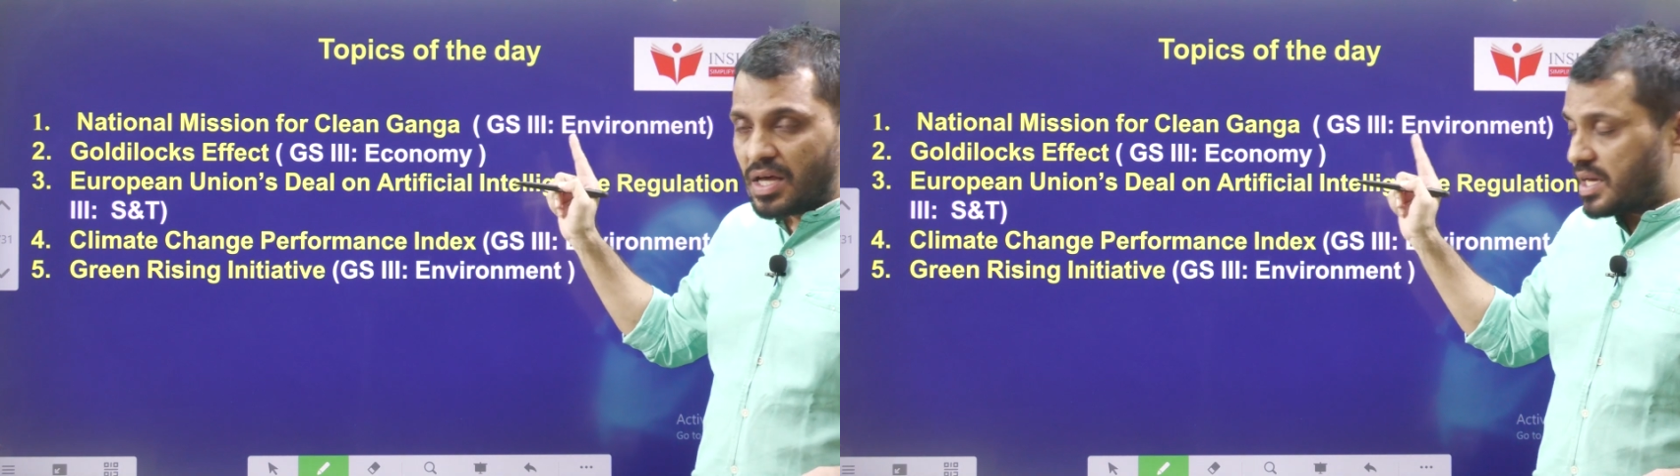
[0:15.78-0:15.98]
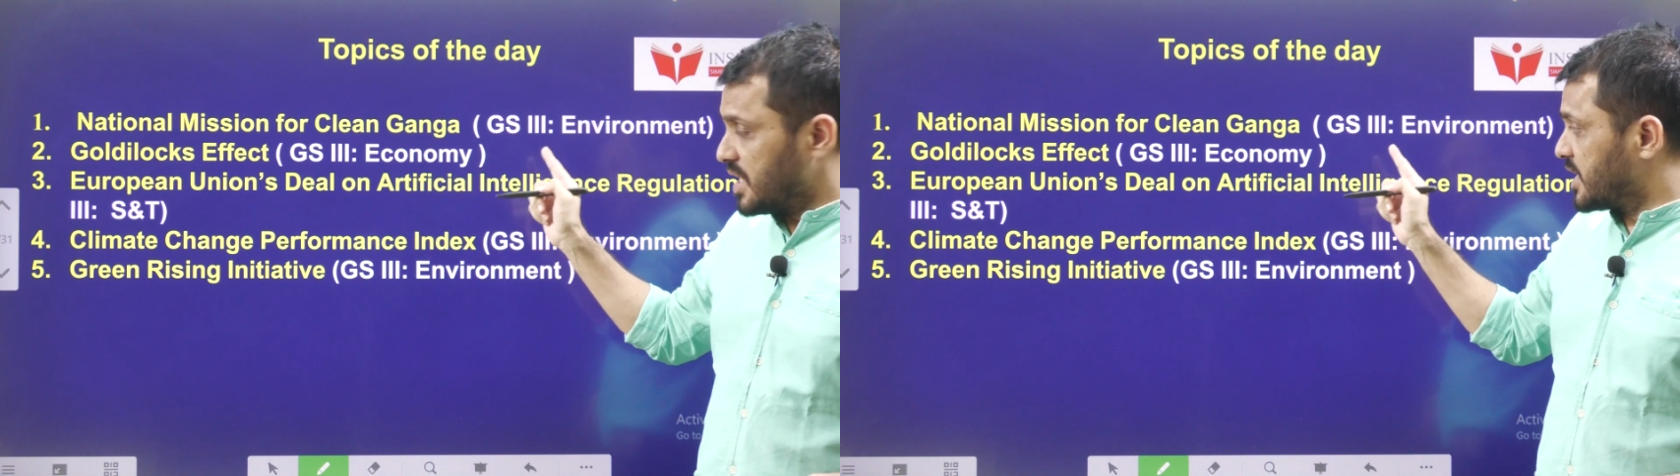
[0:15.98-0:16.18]

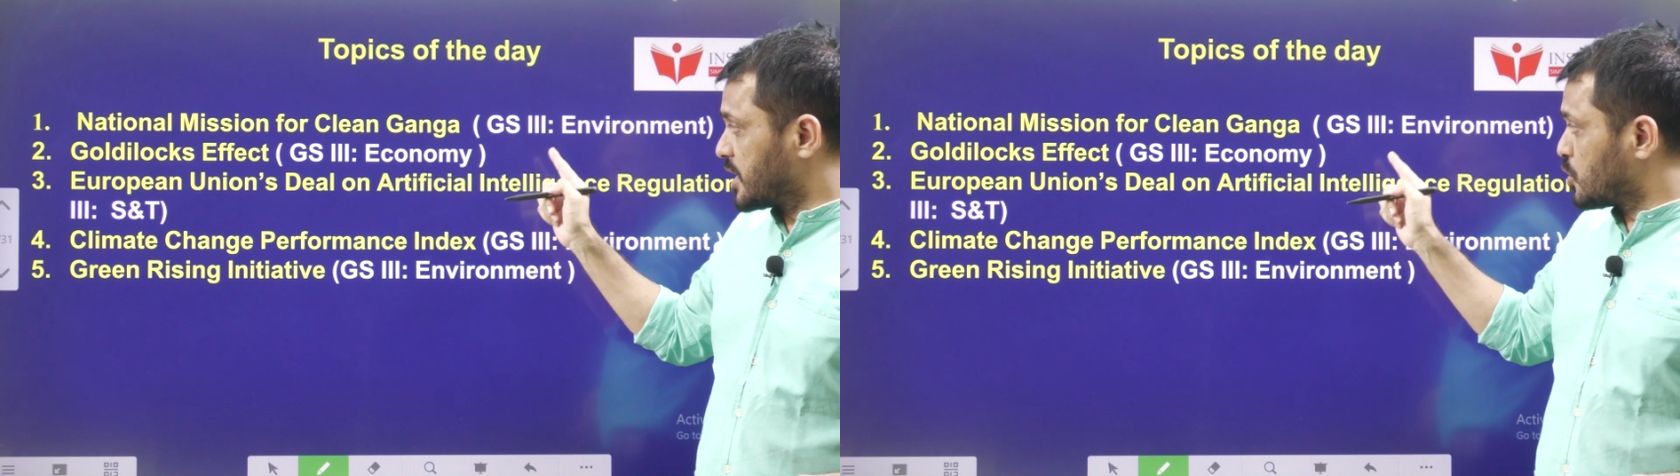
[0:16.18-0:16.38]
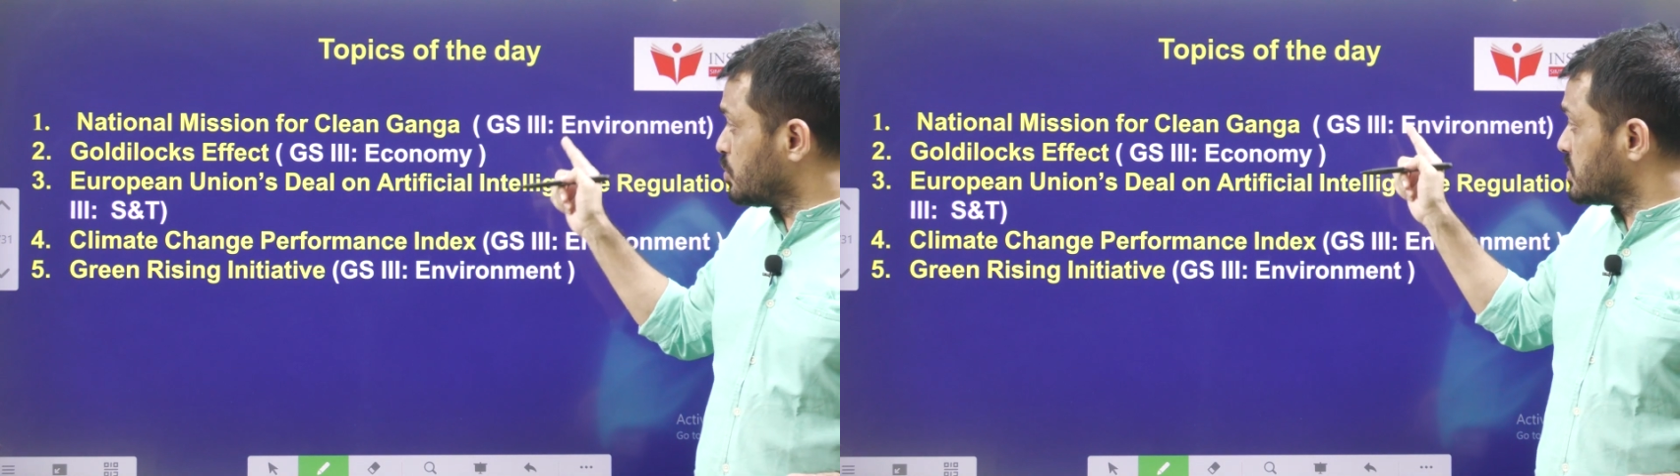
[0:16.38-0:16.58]

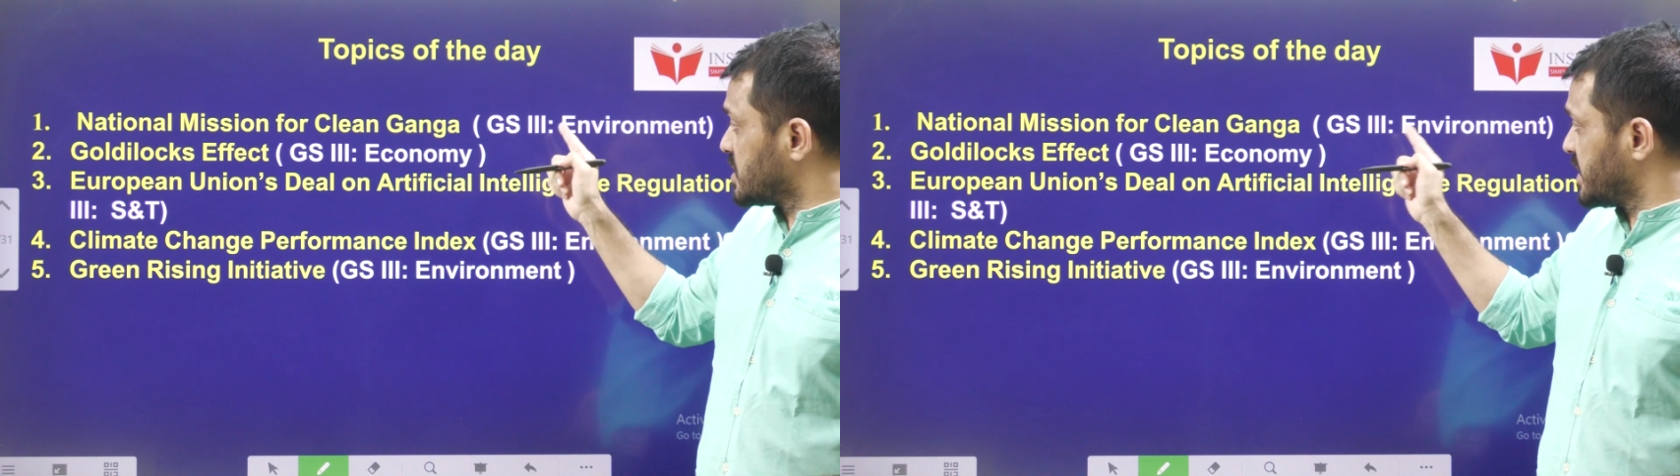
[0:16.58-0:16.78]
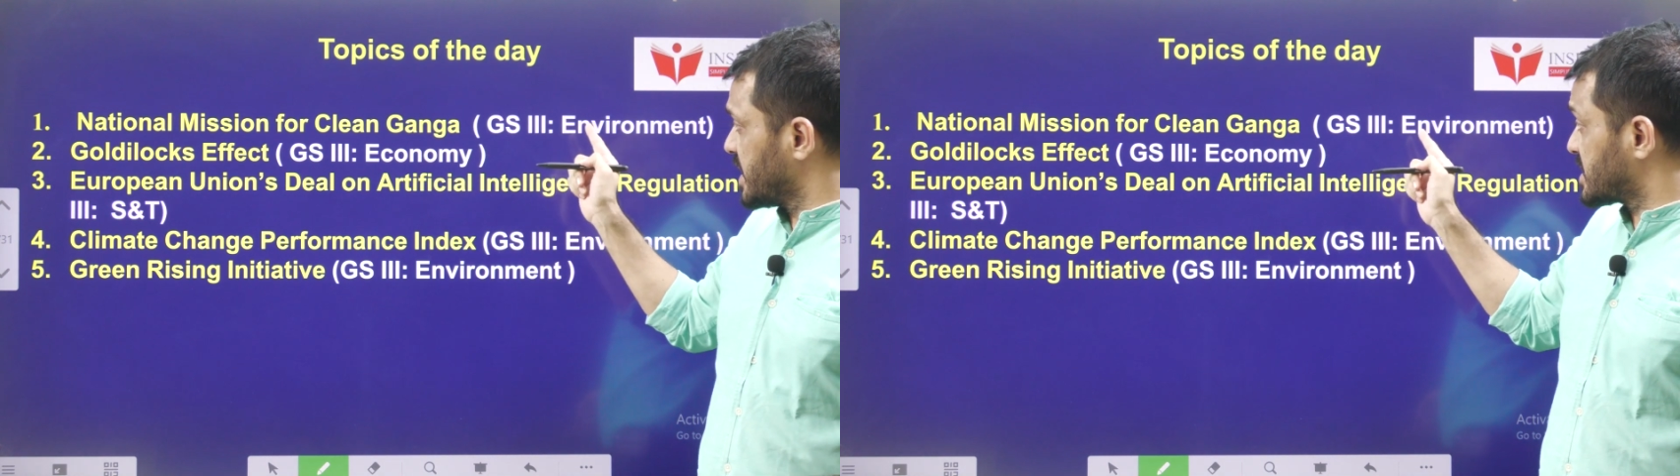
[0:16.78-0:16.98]
related to
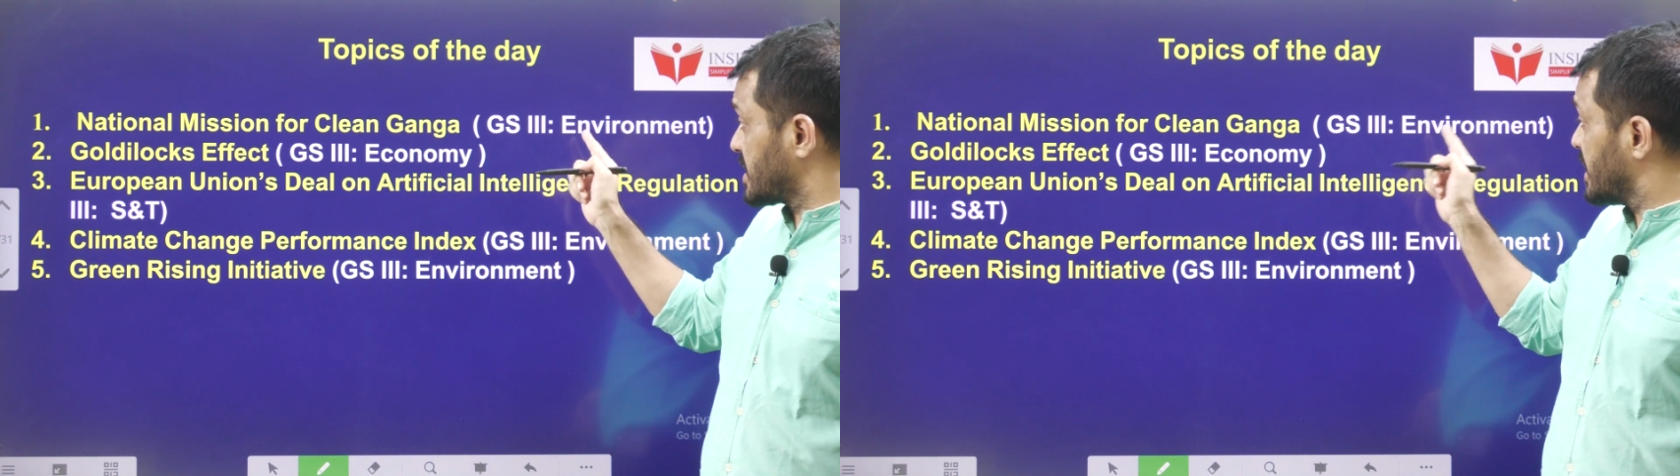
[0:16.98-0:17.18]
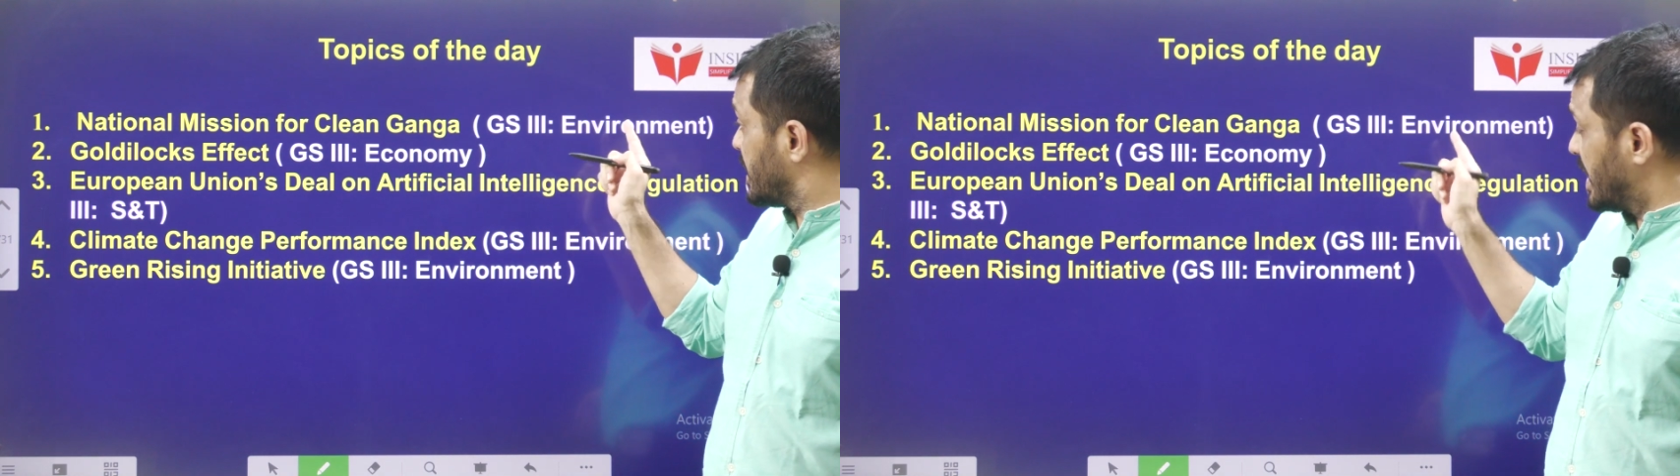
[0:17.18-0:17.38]

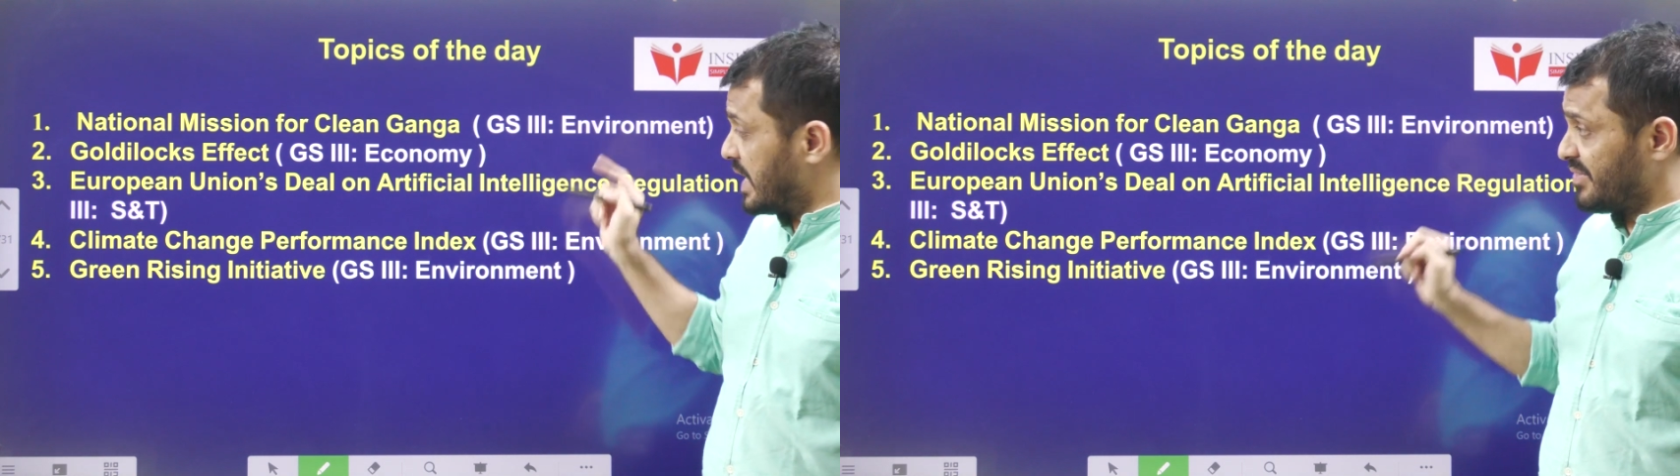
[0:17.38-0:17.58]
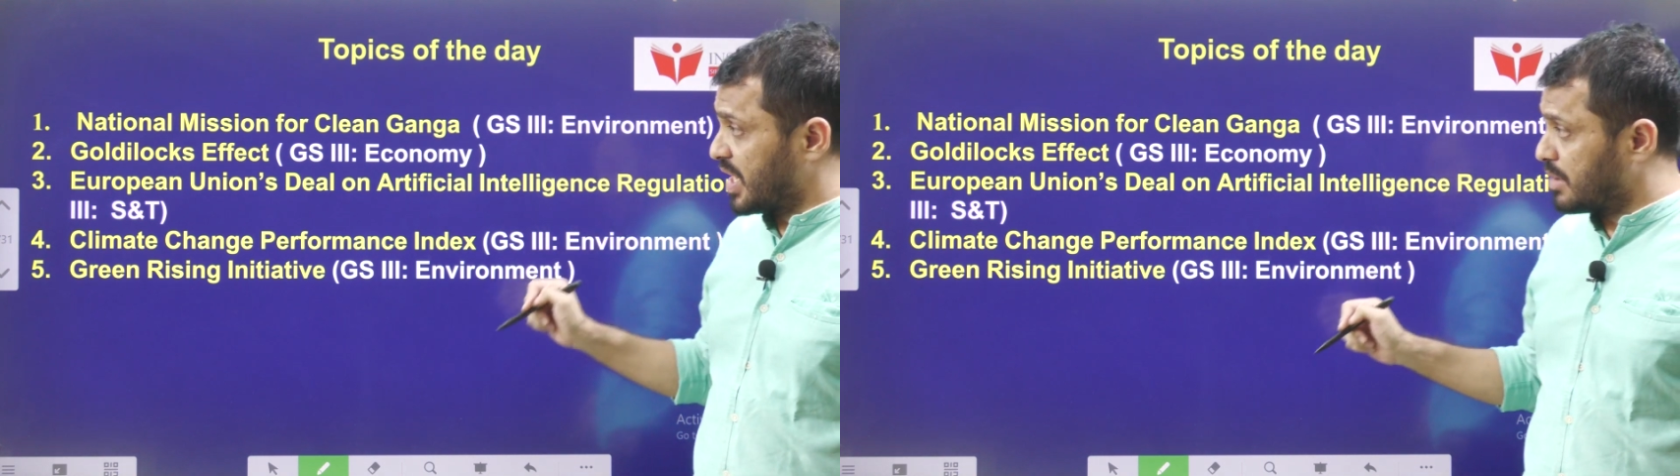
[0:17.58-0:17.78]
GS3
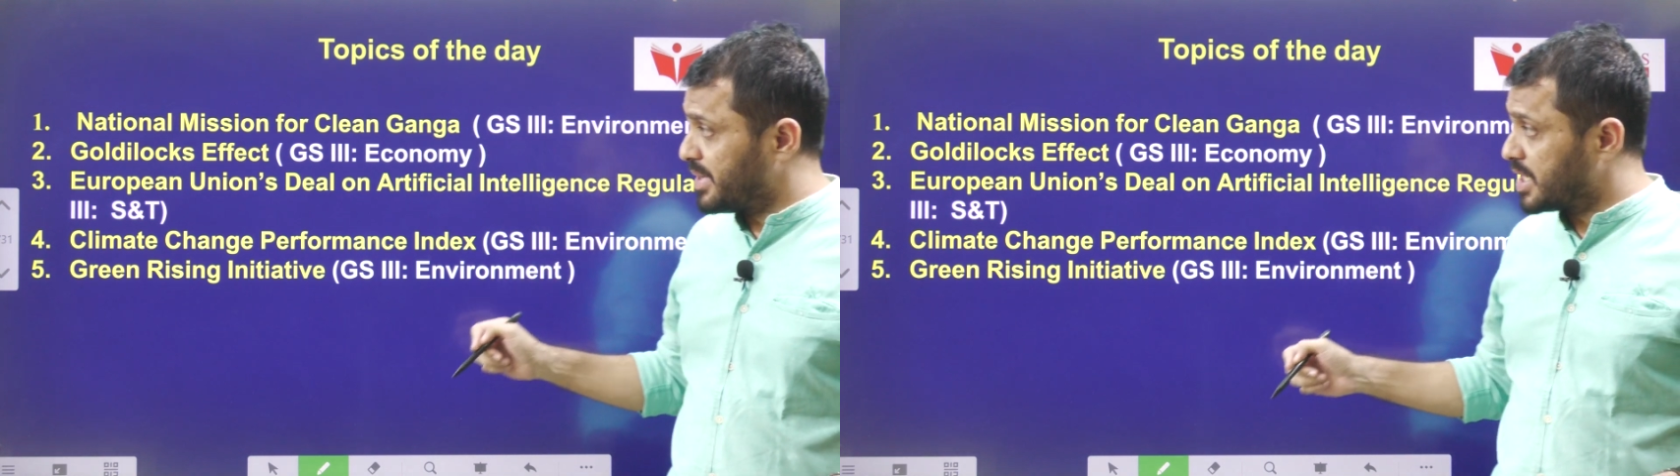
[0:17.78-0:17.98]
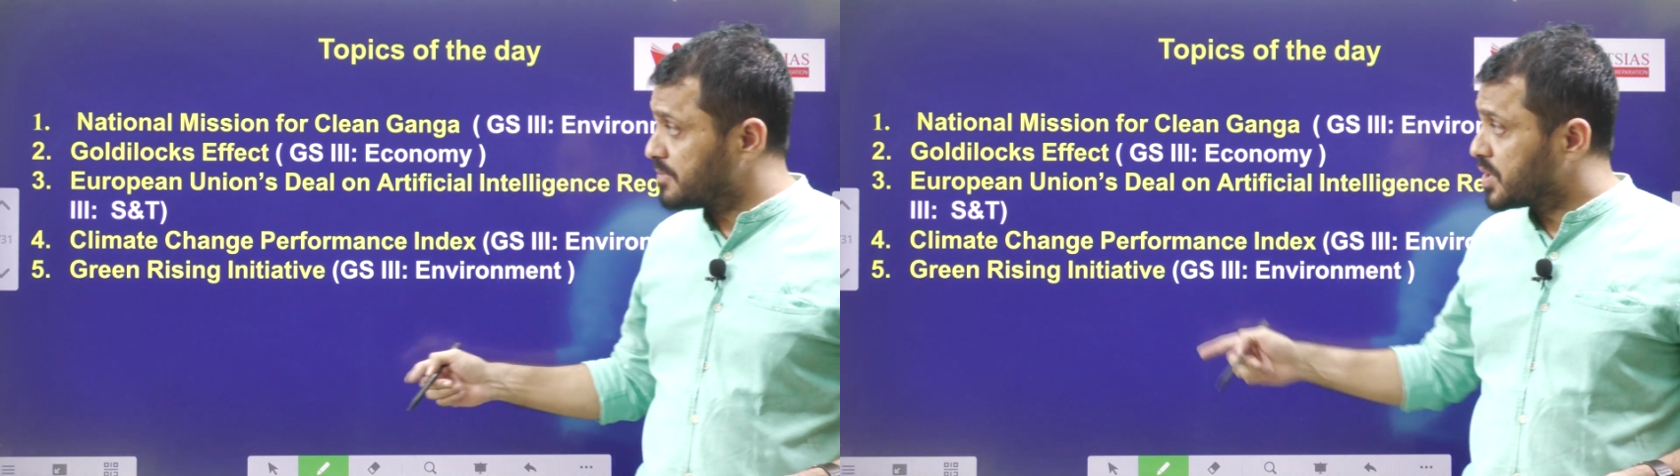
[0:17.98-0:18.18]

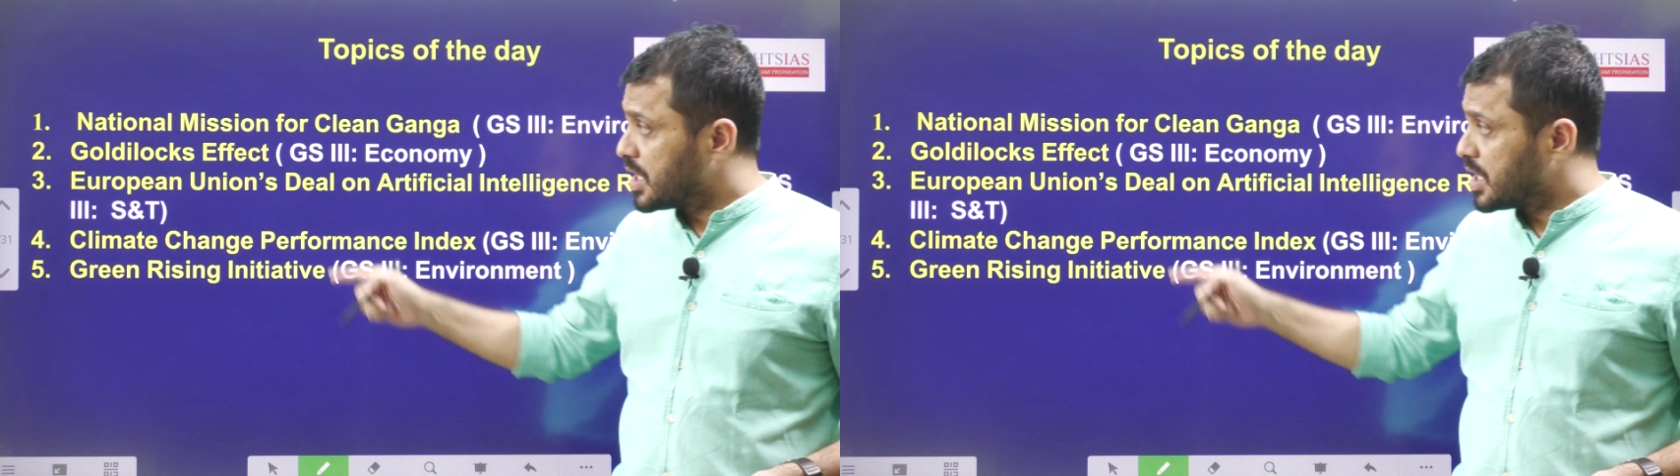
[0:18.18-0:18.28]
environment,